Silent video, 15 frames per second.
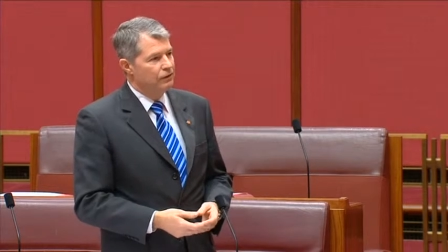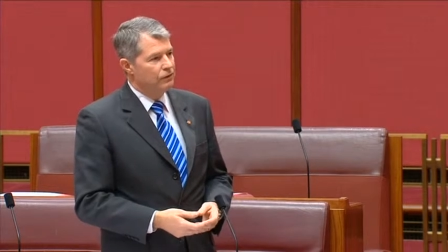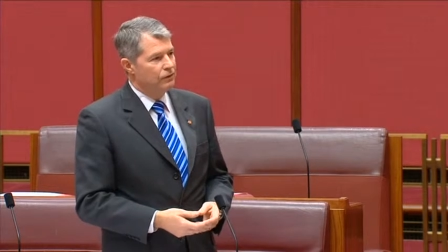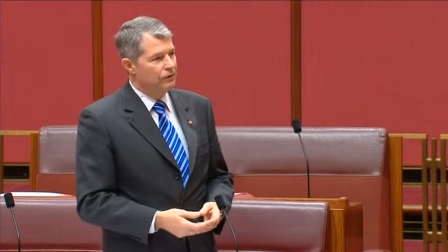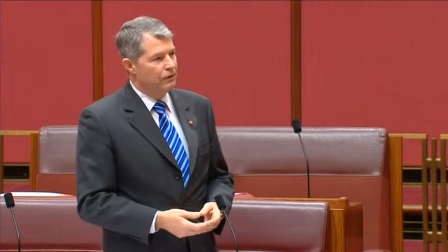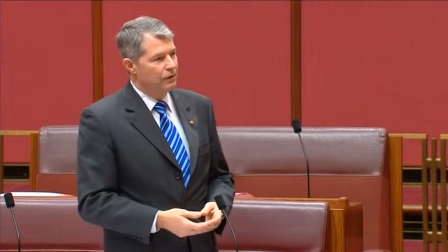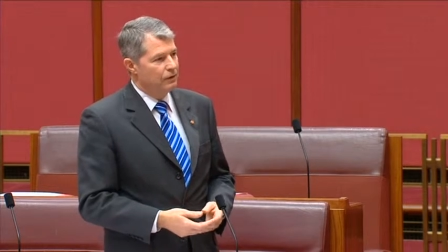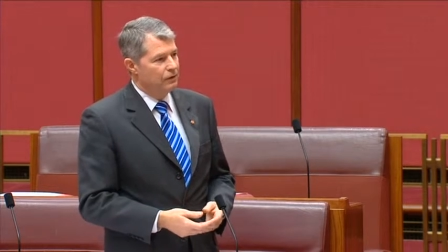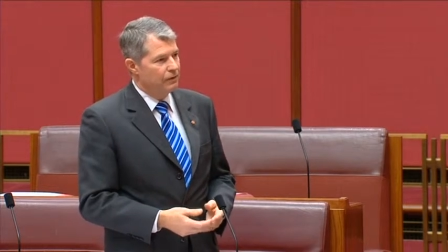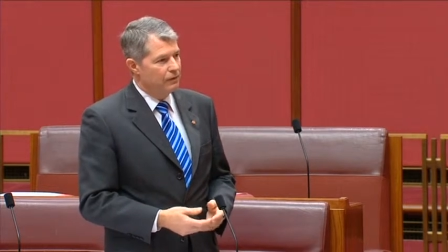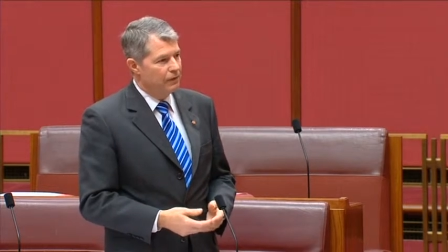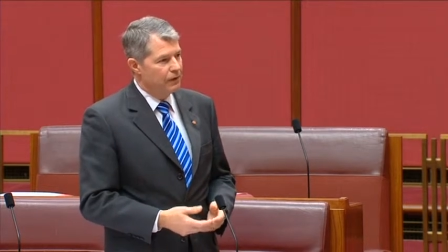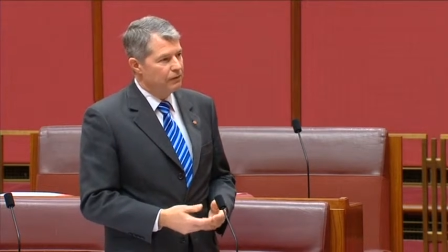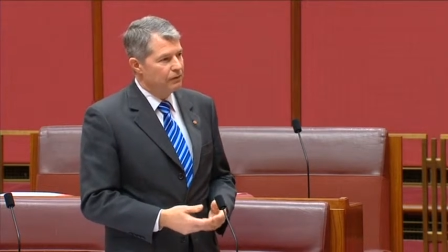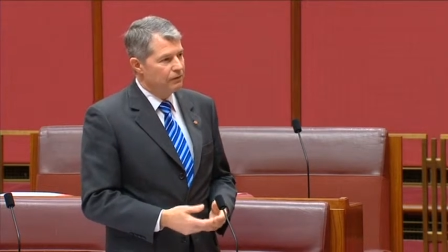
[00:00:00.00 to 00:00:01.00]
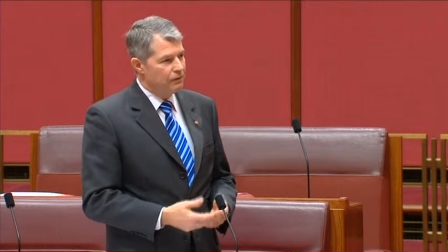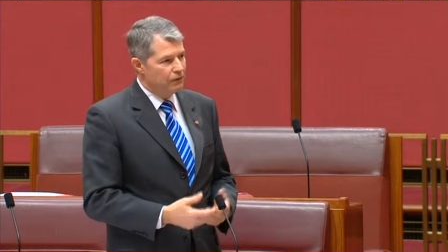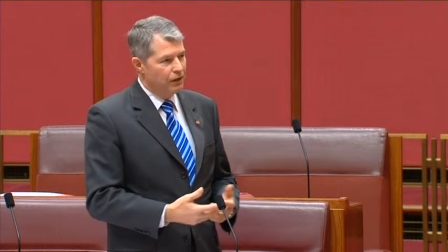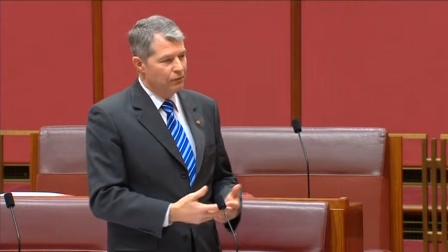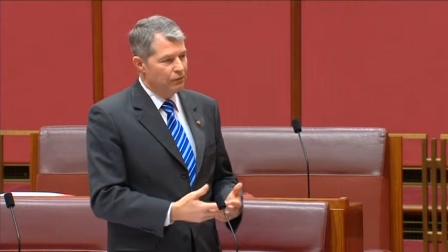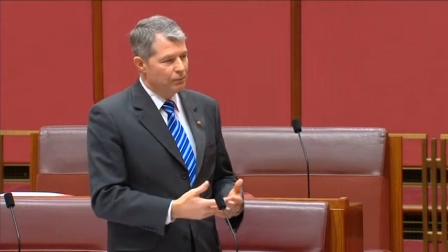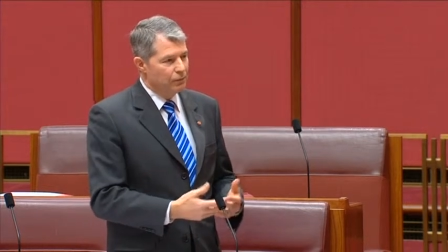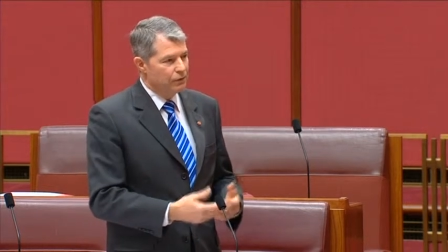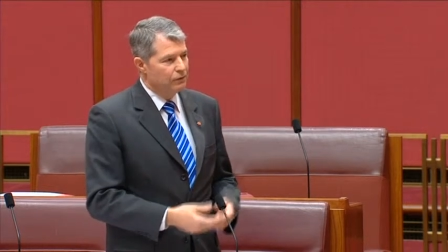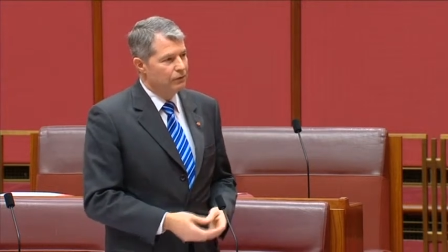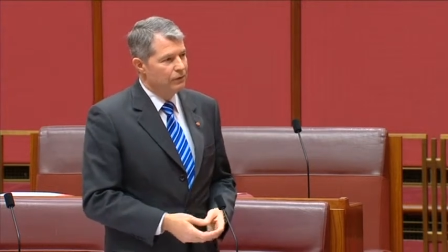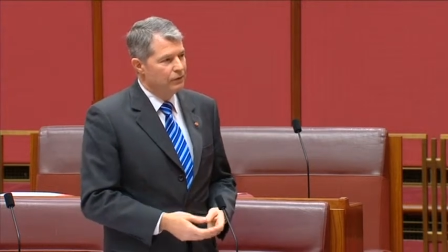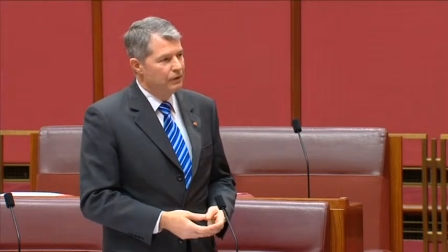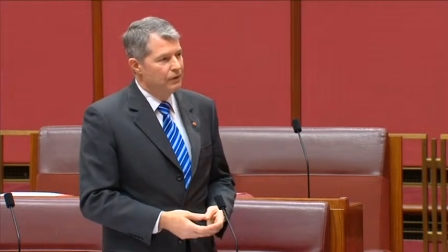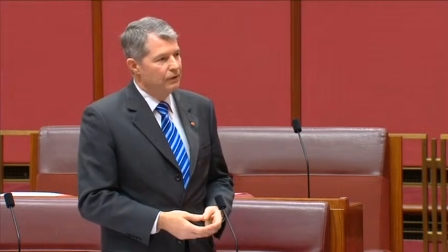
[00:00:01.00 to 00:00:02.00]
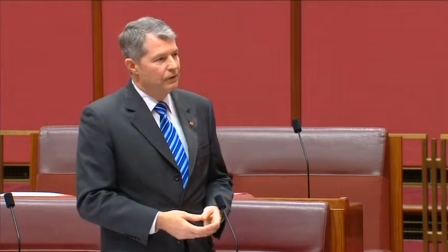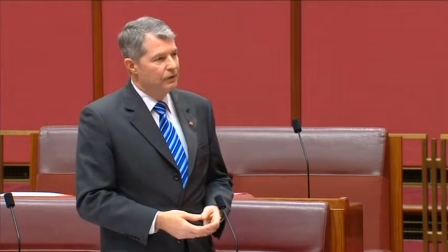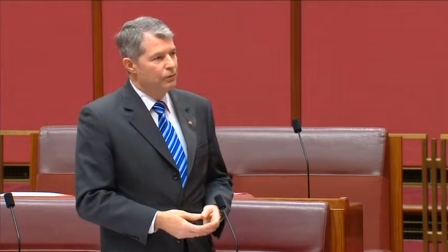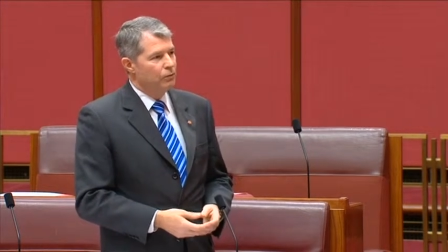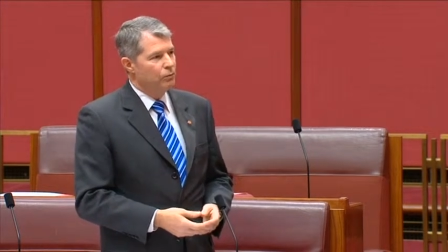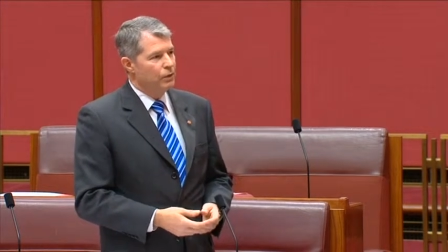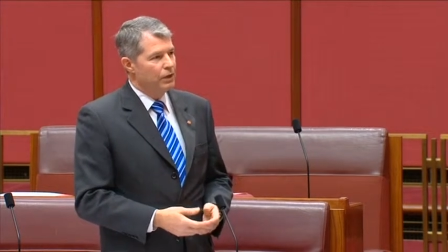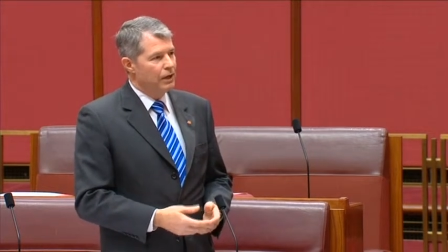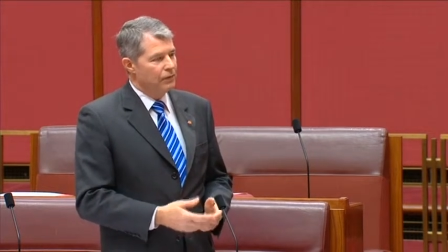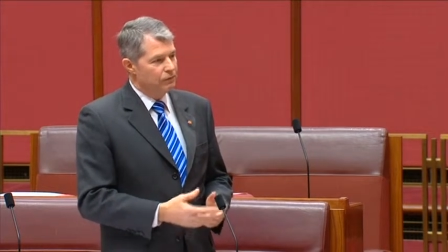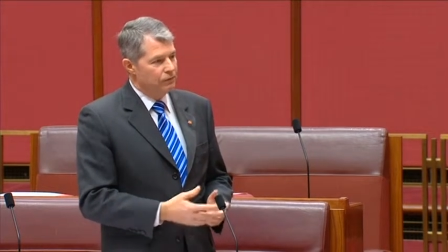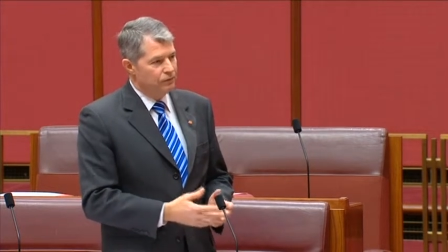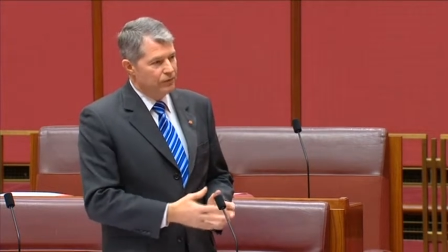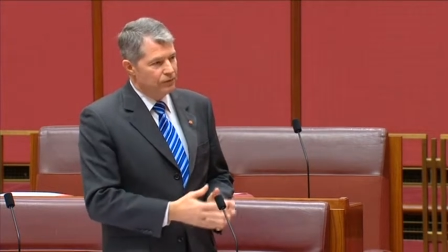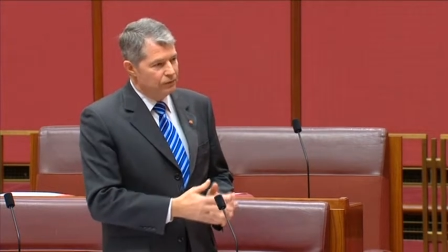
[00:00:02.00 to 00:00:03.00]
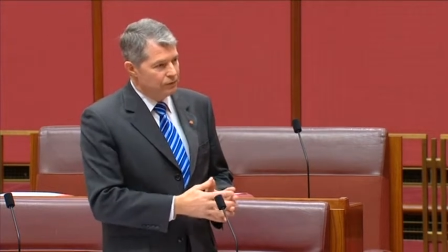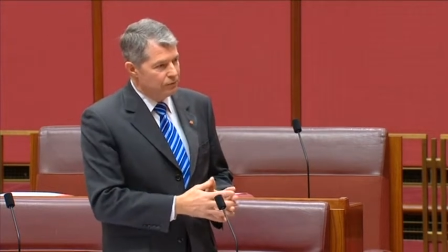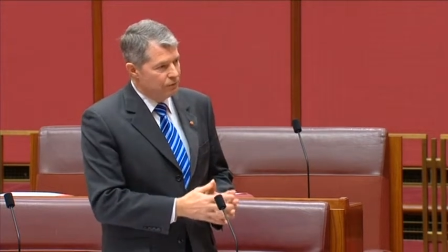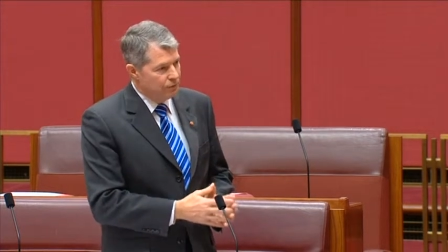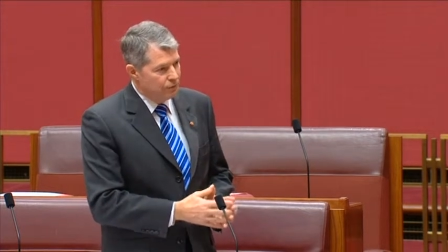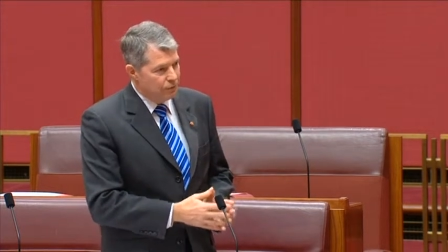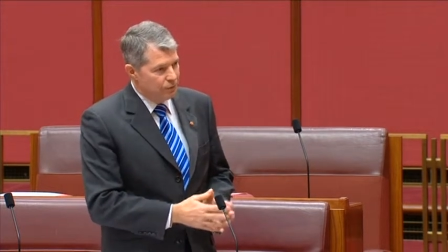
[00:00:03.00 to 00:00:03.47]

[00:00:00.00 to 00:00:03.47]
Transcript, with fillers: to the then government. We have since